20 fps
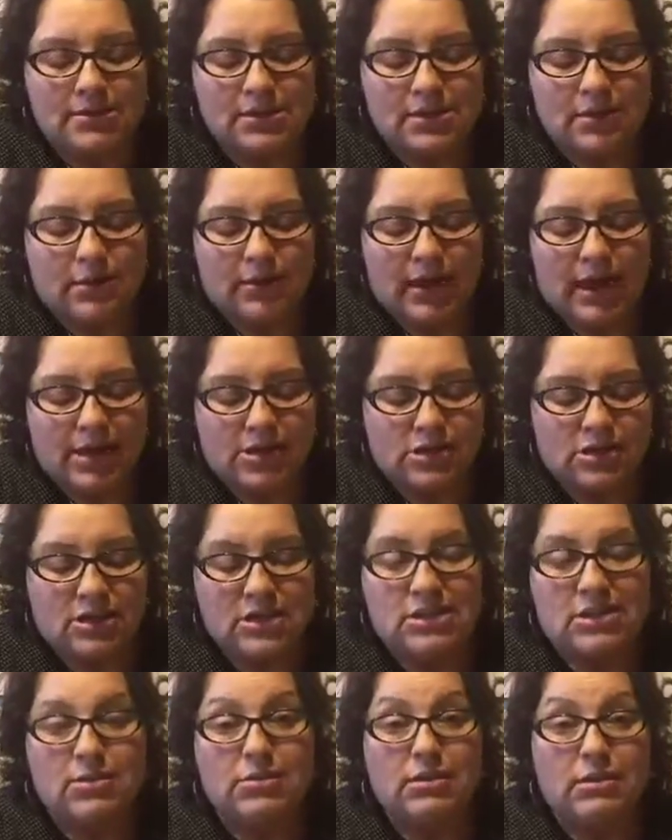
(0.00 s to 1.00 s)
So it actually
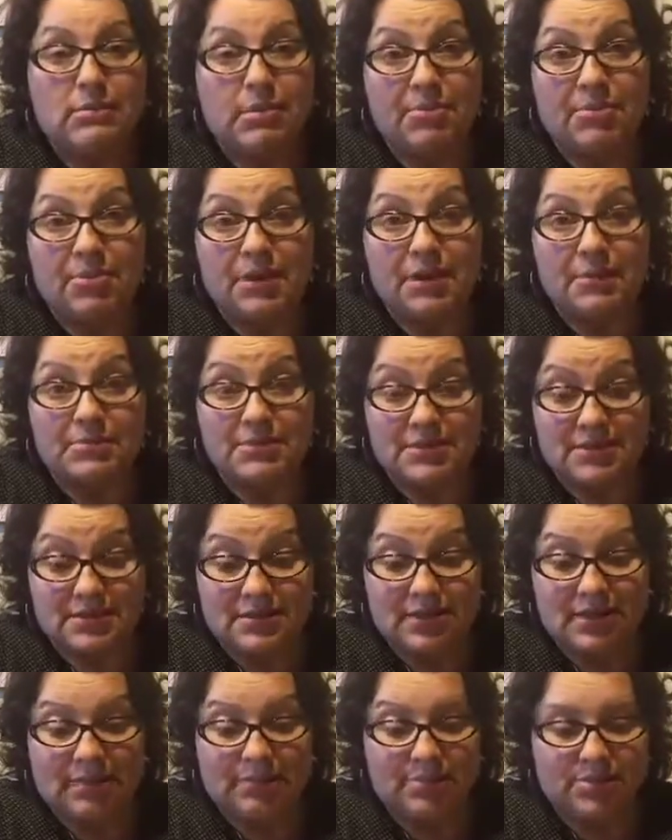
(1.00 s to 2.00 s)
soothed him and put him to
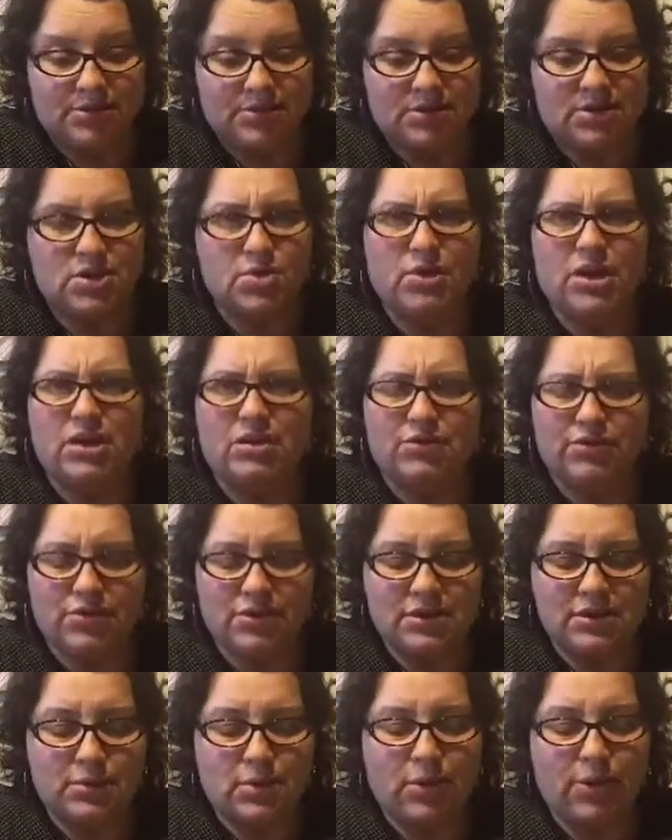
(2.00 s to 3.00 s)
sleep, which is strange for
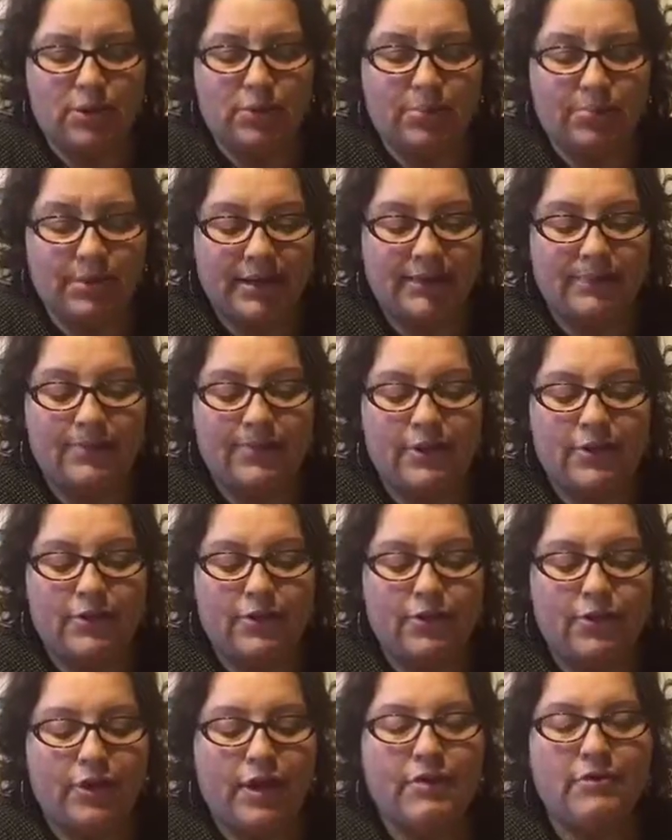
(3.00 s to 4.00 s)
this oil. But
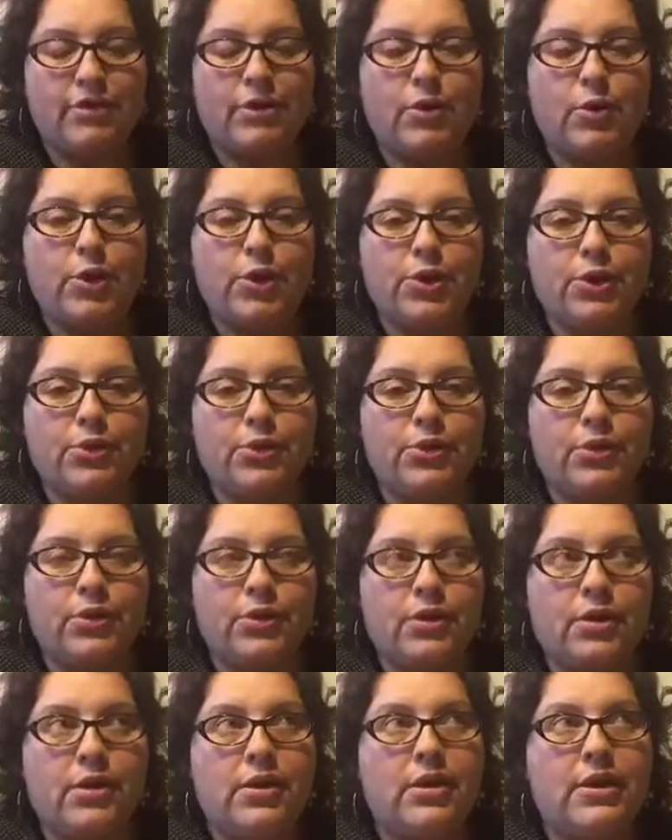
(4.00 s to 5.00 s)
for every oil,
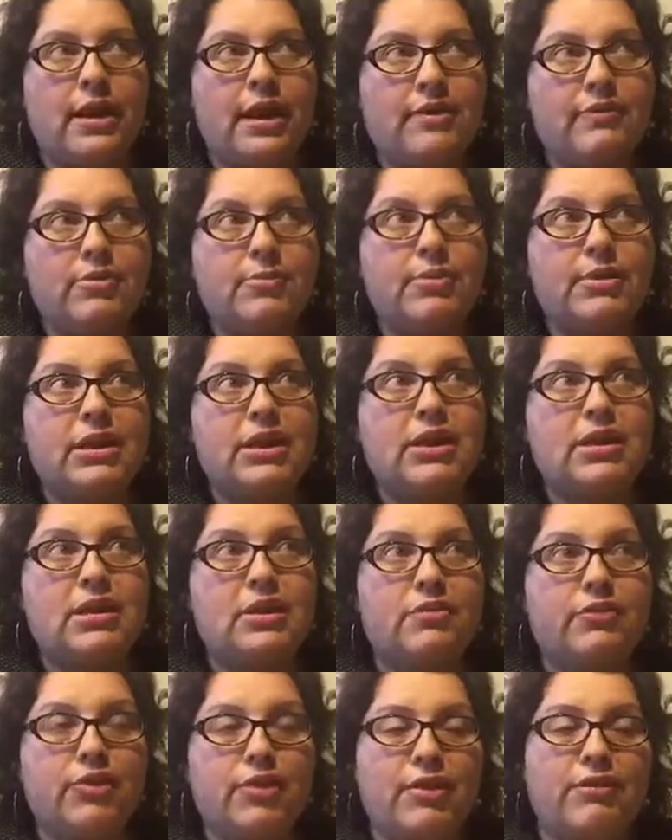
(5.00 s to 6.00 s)

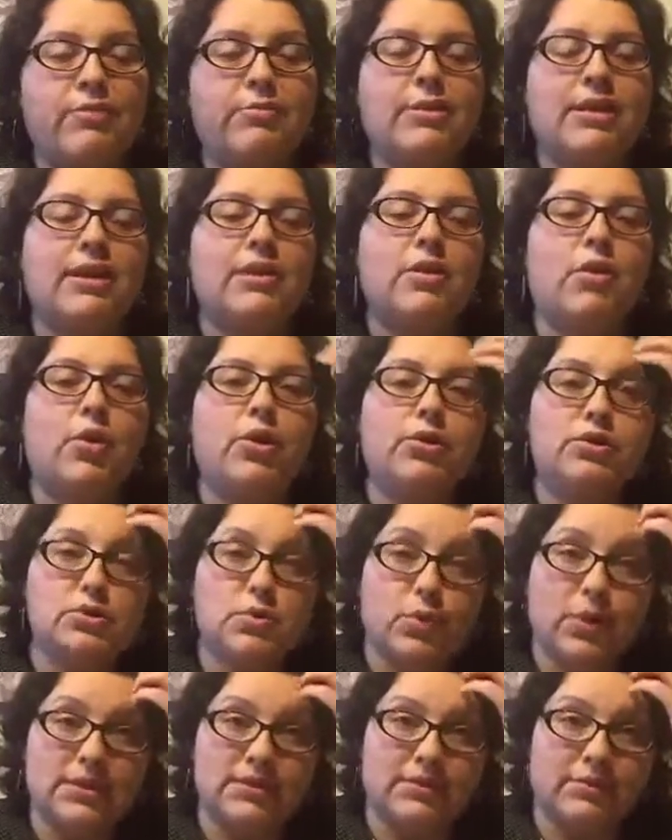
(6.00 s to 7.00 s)
for everybody, the oils
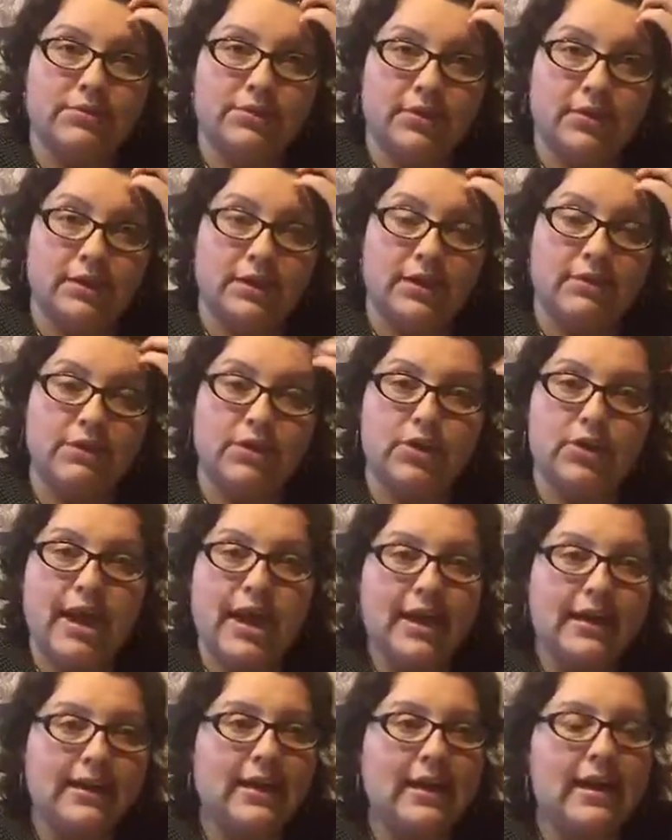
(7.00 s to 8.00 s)
work differently. If you're
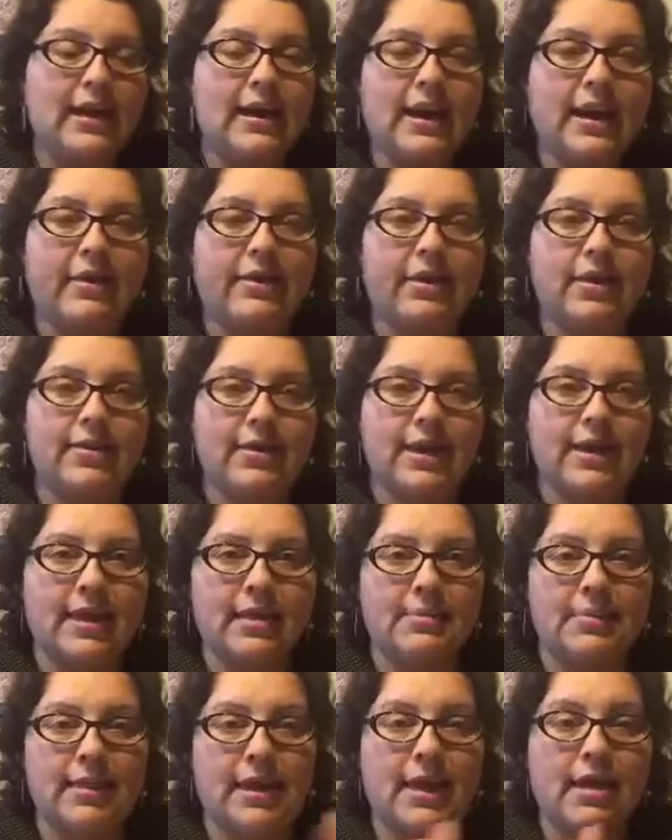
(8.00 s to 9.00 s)
lacking in an area, they
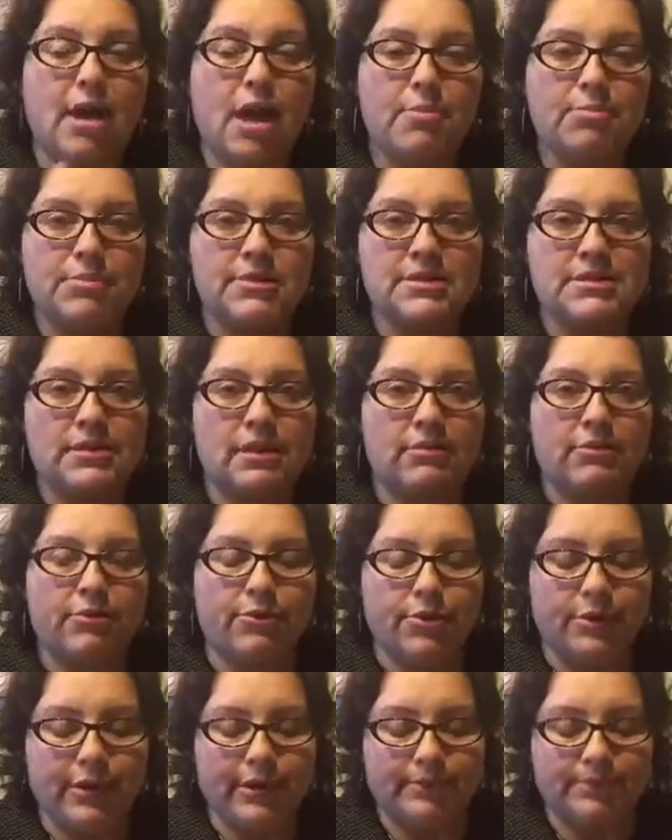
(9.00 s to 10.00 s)
come and they compensate
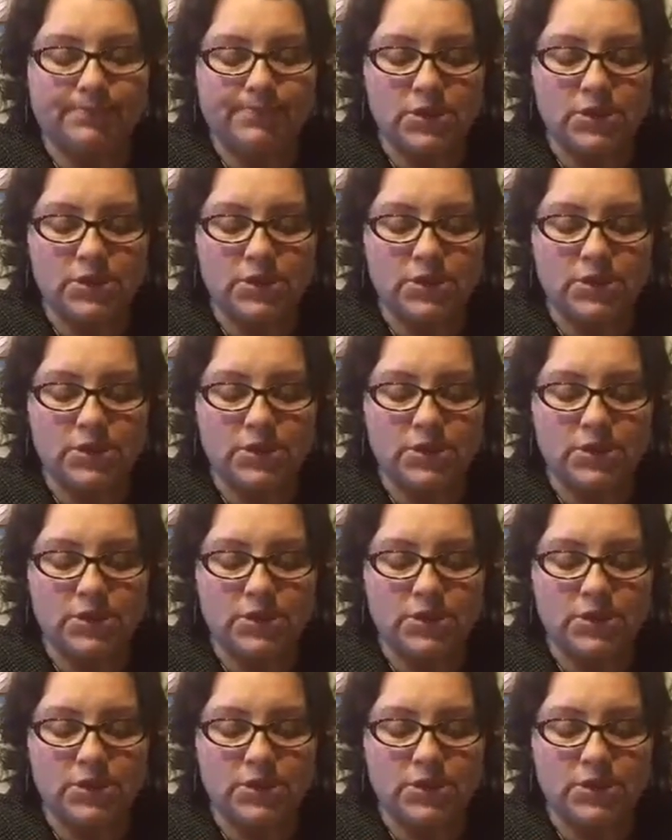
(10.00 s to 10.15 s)
for it.